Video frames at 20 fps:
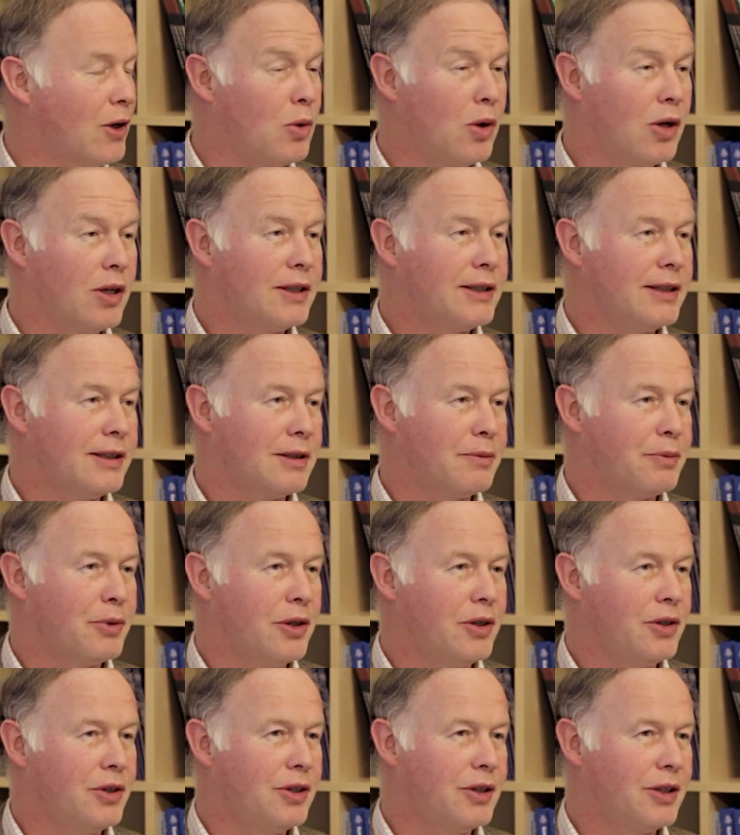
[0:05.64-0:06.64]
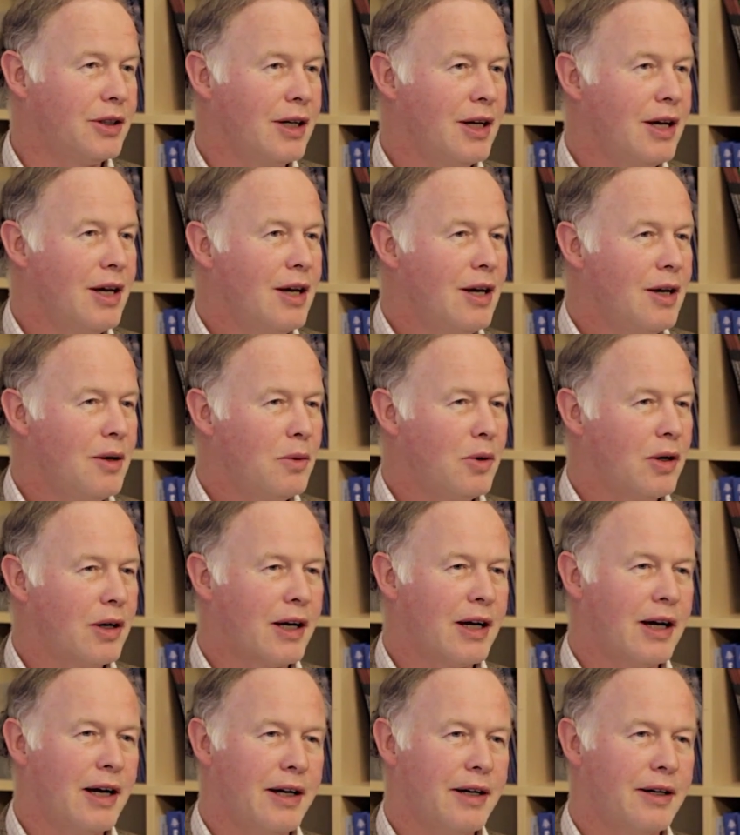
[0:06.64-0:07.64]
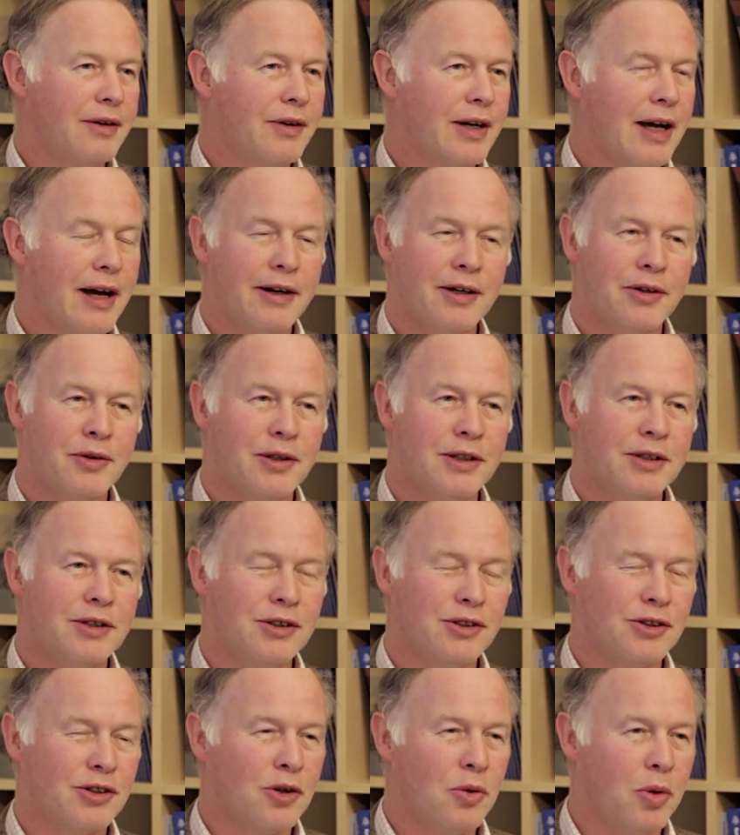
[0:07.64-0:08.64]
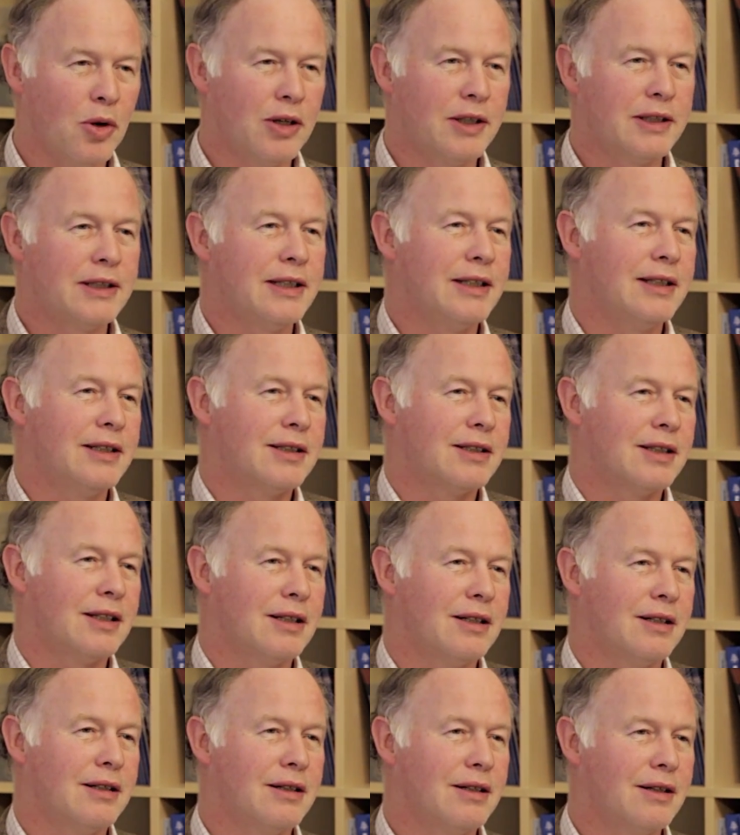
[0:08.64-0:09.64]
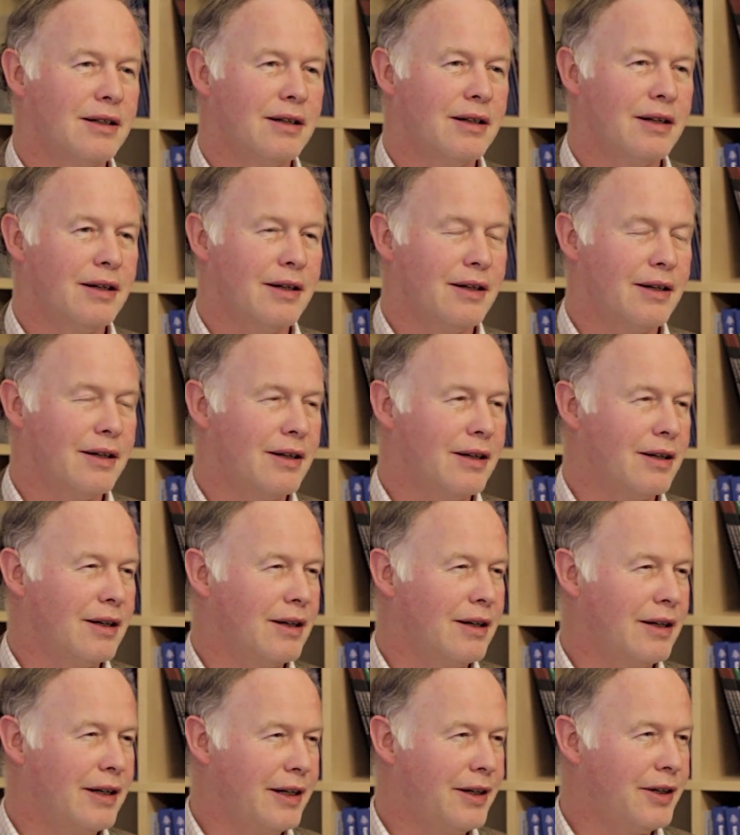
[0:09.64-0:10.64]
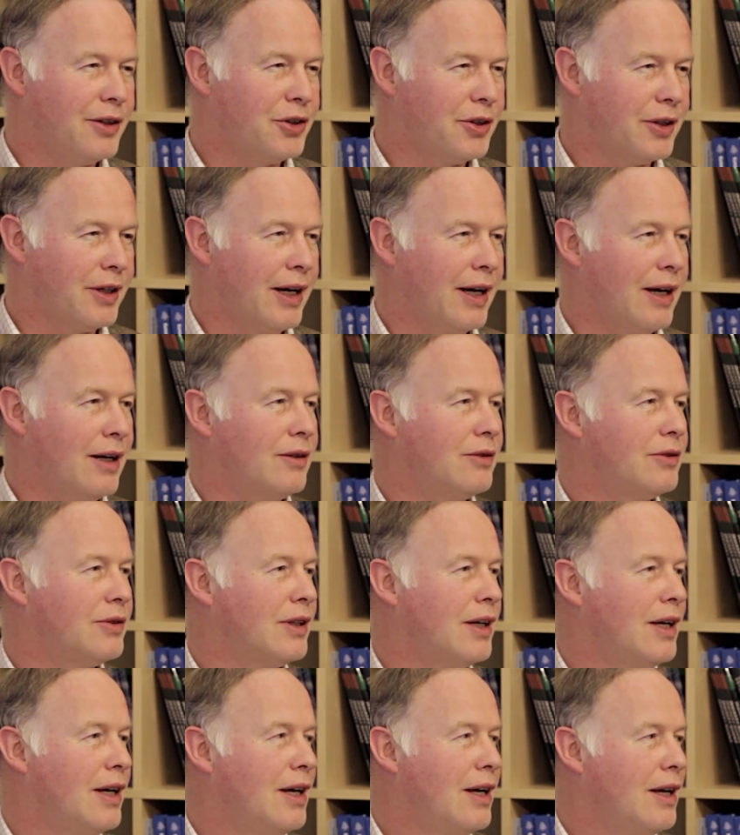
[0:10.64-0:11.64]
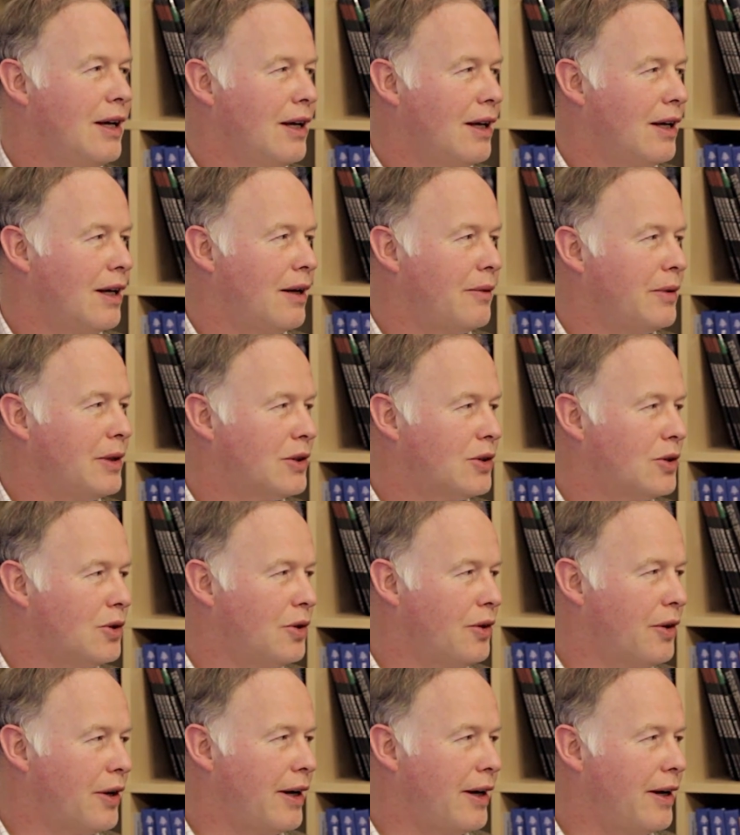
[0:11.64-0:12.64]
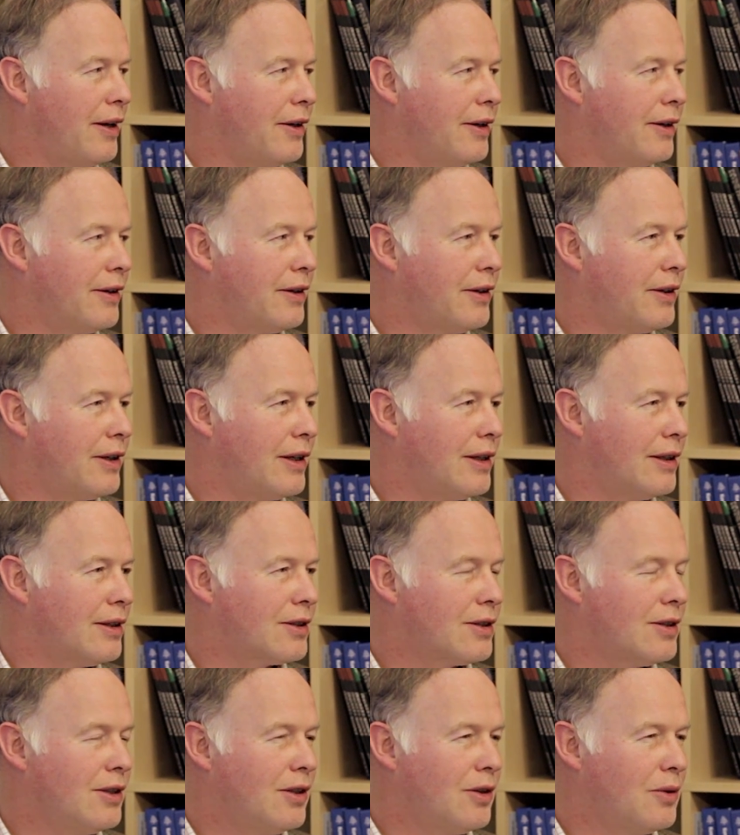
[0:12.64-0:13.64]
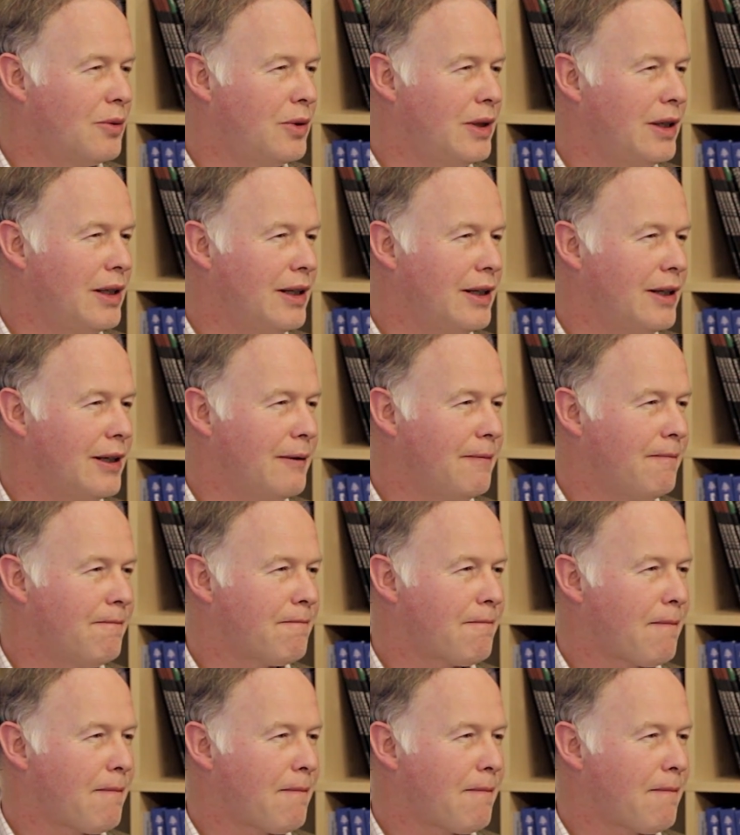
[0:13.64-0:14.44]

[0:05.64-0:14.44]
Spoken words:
qualities approach, what kind of characteristics or qualities a leader should have. And we saw there that there's not really, there